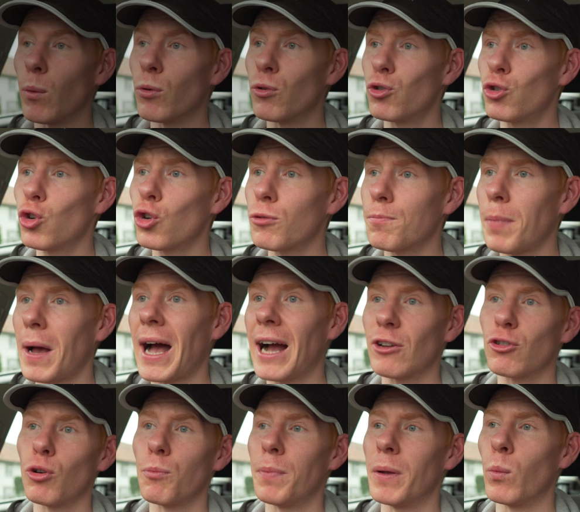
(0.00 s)
We just
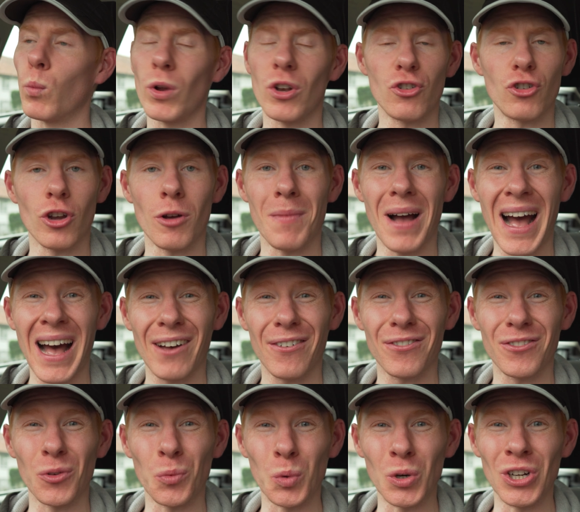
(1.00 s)
parked up in Wincham
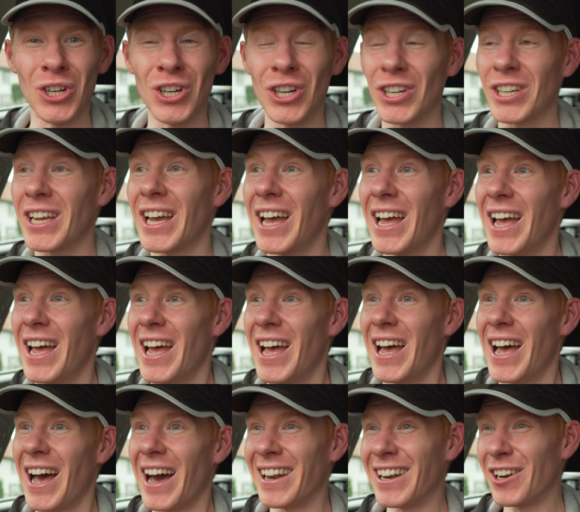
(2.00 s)
after work,
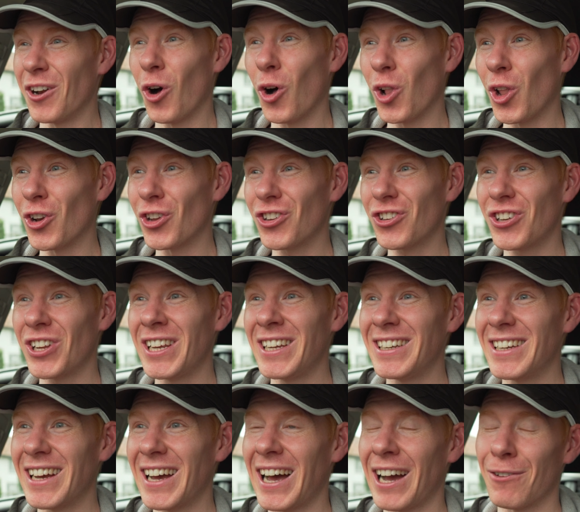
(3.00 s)
and in all honesty,
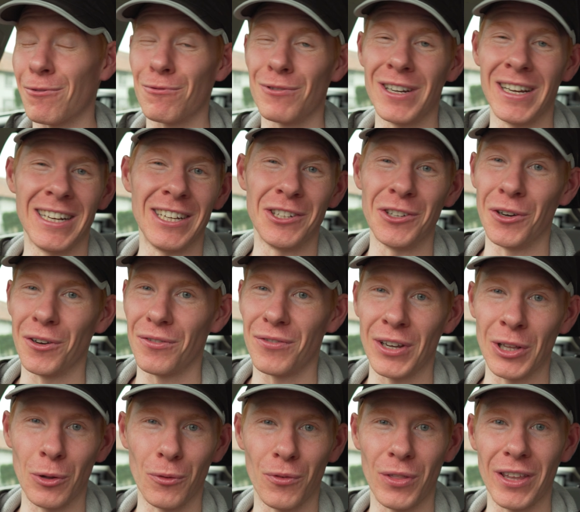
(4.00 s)
I really don't
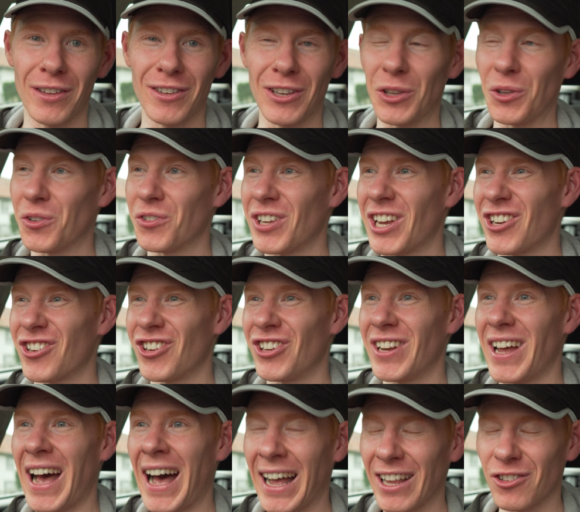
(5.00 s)
feel up for this hill session
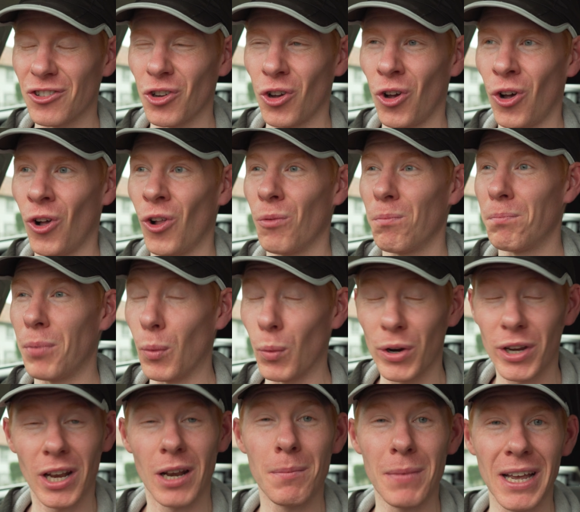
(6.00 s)
at all, but we're
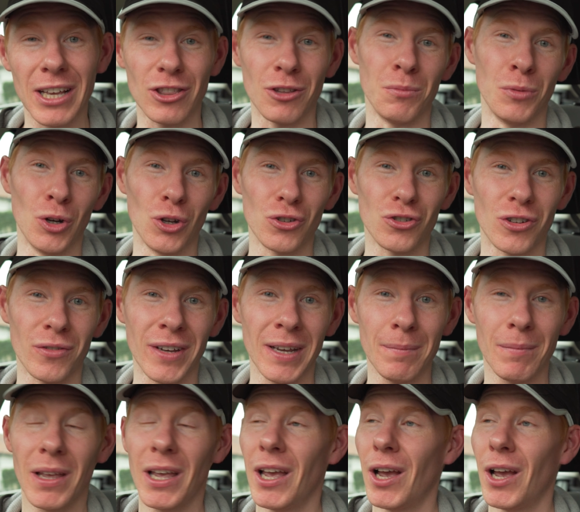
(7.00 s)
going to make the most of it.